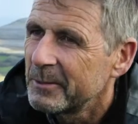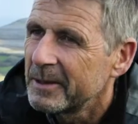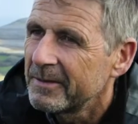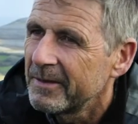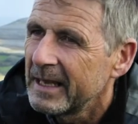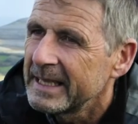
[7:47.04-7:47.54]

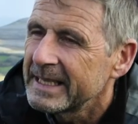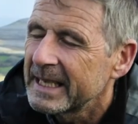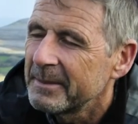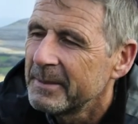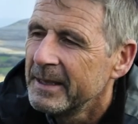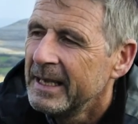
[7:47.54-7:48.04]
wonderful
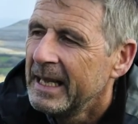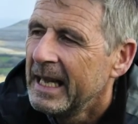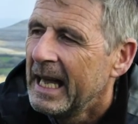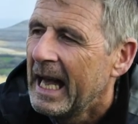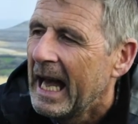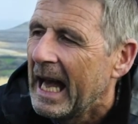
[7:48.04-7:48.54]
landscape.
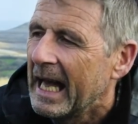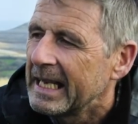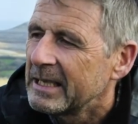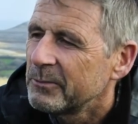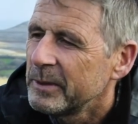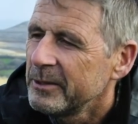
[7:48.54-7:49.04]

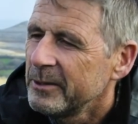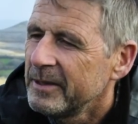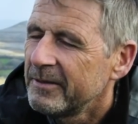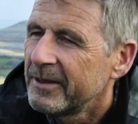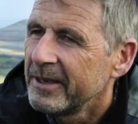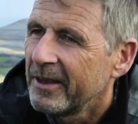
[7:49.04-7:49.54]
And we do it
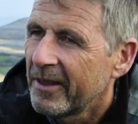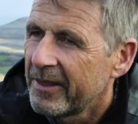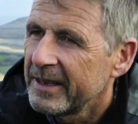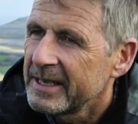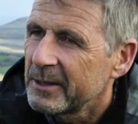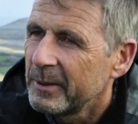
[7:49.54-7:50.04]
in a very
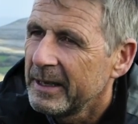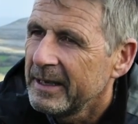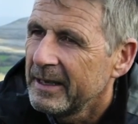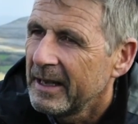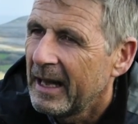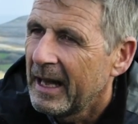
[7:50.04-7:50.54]
authentic way
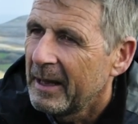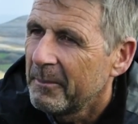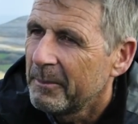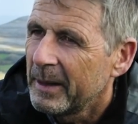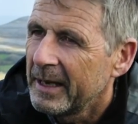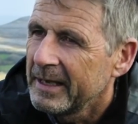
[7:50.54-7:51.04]

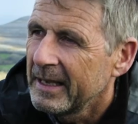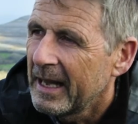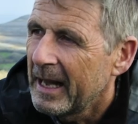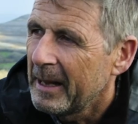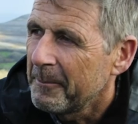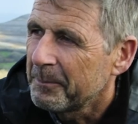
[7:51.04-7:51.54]
by
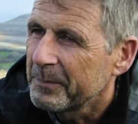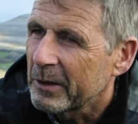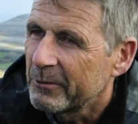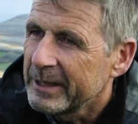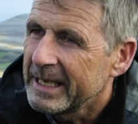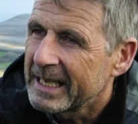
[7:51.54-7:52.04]

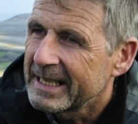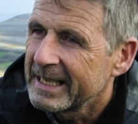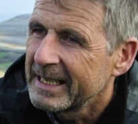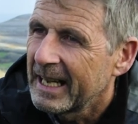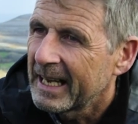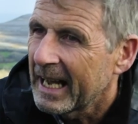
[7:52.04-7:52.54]

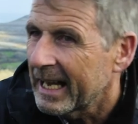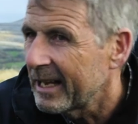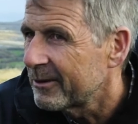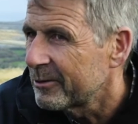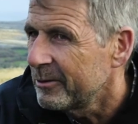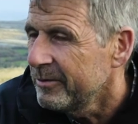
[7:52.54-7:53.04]
reenacting a
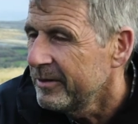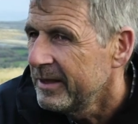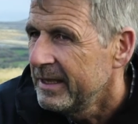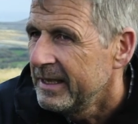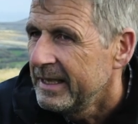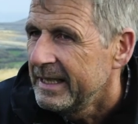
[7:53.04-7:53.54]
cattle drove.
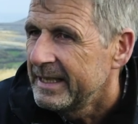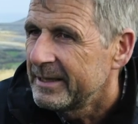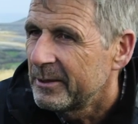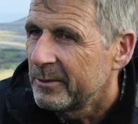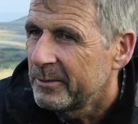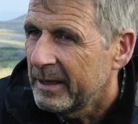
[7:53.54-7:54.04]

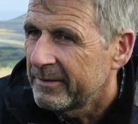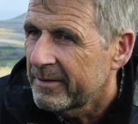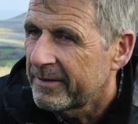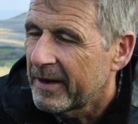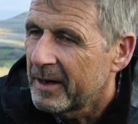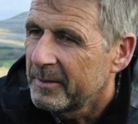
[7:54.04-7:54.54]
So we have a
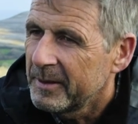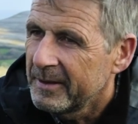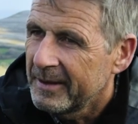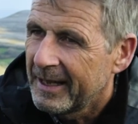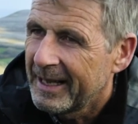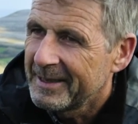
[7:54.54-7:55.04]
farmer,
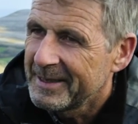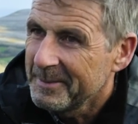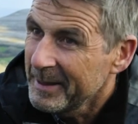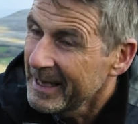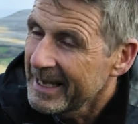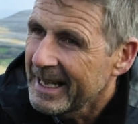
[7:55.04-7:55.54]

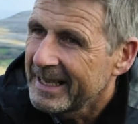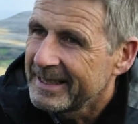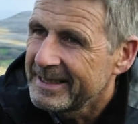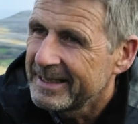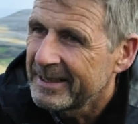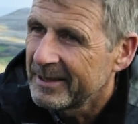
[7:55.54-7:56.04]
Timmy Lannan
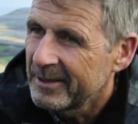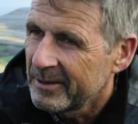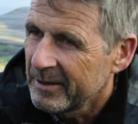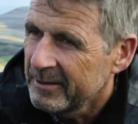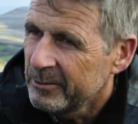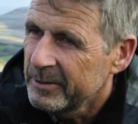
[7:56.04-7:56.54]
this year,
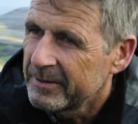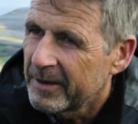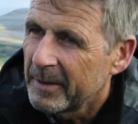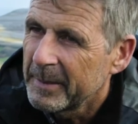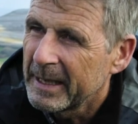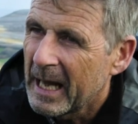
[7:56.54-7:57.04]
who's
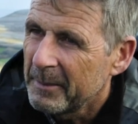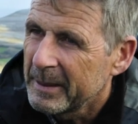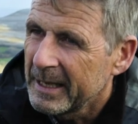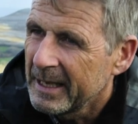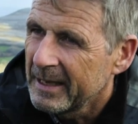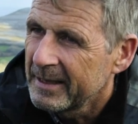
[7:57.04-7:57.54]
farming on Abbey
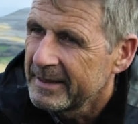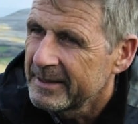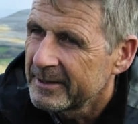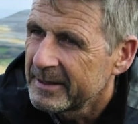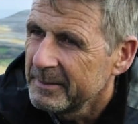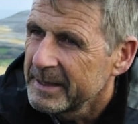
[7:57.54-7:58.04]
Hill.
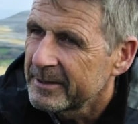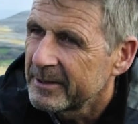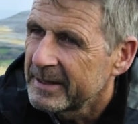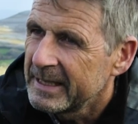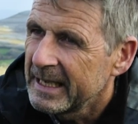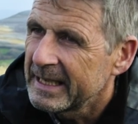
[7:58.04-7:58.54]
So Timmy's
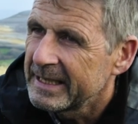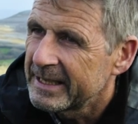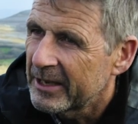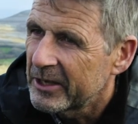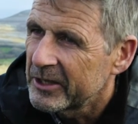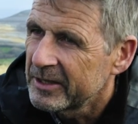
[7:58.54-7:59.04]
going to take his
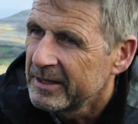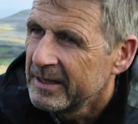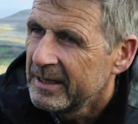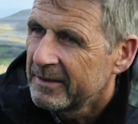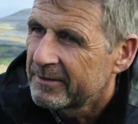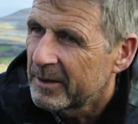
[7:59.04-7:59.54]
herd
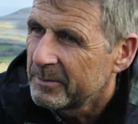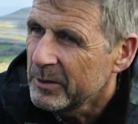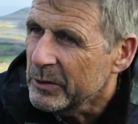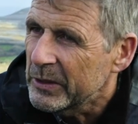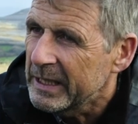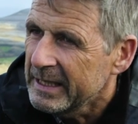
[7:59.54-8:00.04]
from
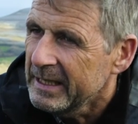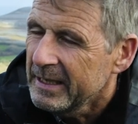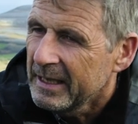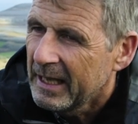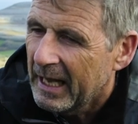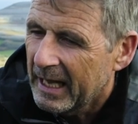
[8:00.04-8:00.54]
New Quay
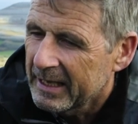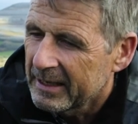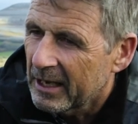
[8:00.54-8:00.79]
and